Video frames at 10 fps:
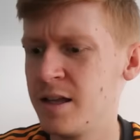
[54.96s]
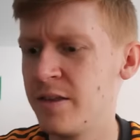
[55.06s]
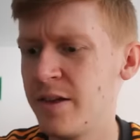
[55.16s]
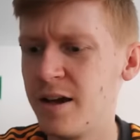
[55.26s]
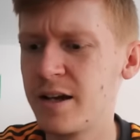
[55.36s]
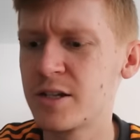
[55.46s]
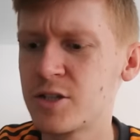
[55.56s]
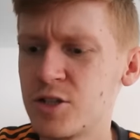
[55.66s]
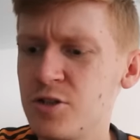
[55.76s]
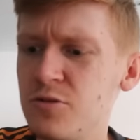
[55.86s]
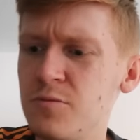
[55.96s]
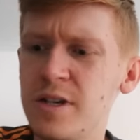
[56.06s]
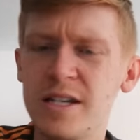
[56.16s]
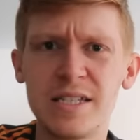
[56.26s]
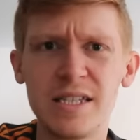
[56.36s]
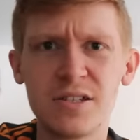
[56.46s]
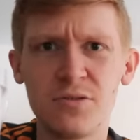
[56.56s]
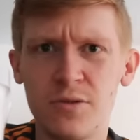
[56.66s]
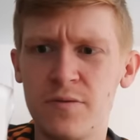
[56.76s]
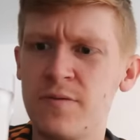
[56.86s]
and that, I assume, is this
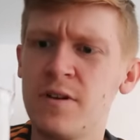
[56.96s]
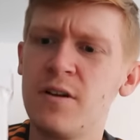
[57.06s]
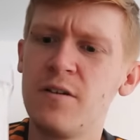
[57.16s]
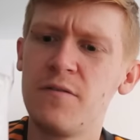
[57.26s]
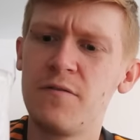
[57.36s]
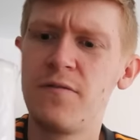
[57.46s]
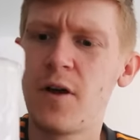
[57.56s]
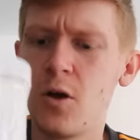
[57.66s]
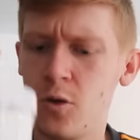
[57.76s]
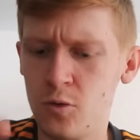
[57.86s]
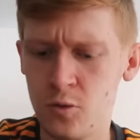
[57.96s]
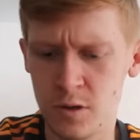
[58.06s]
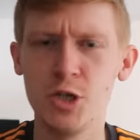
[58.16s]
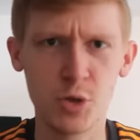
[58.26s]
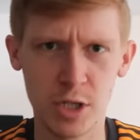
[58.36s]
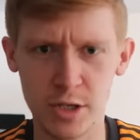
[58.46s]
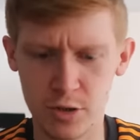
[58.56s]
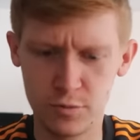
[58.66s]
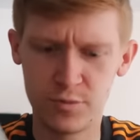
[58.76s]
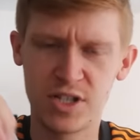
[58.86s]
sort of pho. Usually
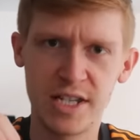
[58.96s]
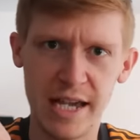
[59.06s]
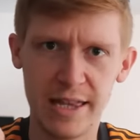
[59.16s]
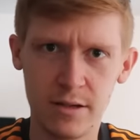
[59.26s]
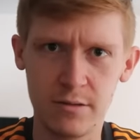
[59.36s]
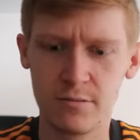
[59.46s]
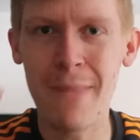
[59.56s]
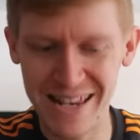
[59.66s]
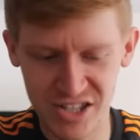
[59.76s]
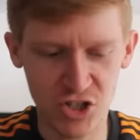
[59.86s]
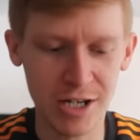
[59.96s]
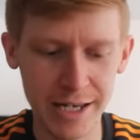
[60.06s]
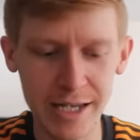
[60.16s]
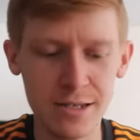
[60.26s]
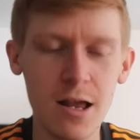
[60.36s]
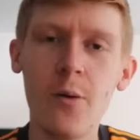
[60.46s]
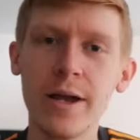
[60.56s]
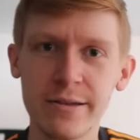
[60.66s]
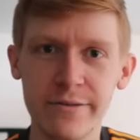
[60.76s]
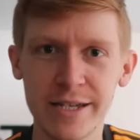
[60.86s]
it comes together mentally,
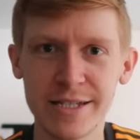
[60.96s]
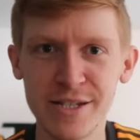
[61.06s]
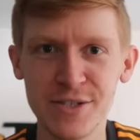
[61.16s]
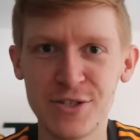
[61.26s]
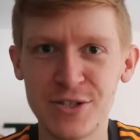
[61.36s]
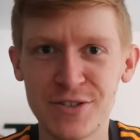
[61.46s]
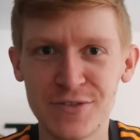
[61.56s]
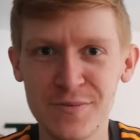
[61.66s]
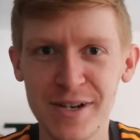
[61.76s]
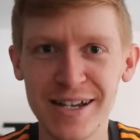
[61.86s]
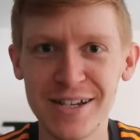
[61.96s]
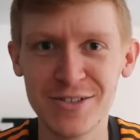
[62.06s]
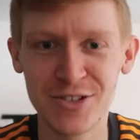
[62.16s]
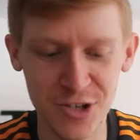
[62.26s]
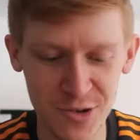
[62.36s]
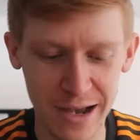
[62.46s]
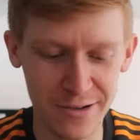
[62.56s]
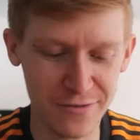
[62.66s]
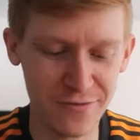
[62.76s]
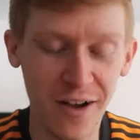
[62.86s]
knowing that this is from a 2 out of